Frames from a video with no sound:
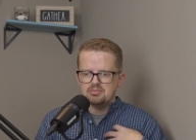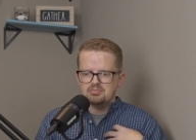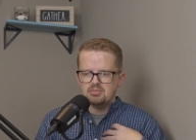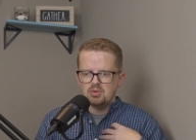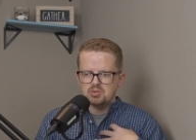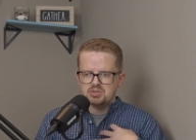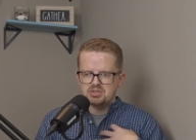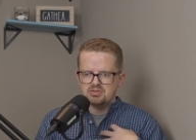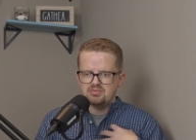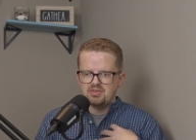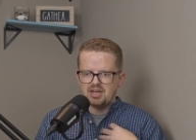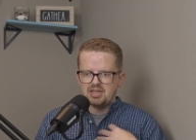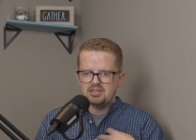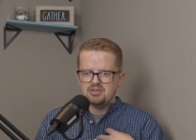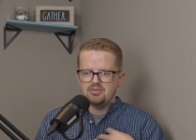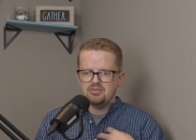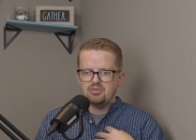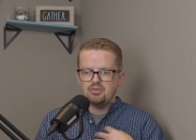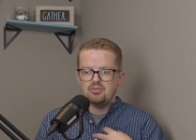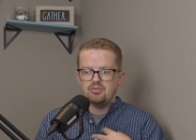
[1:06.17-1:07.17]
most
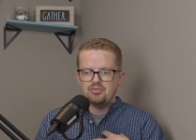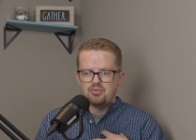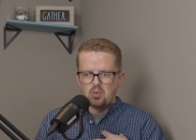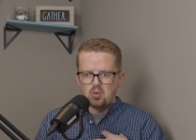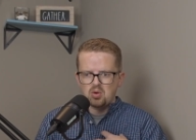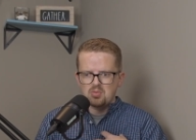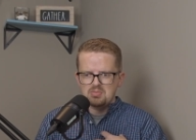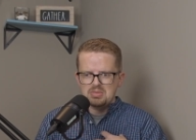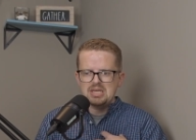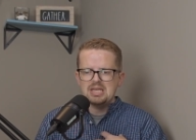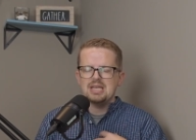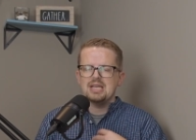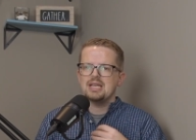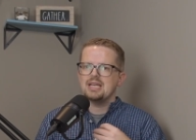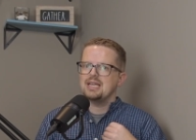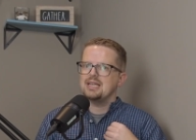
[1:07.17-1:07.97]
effective for me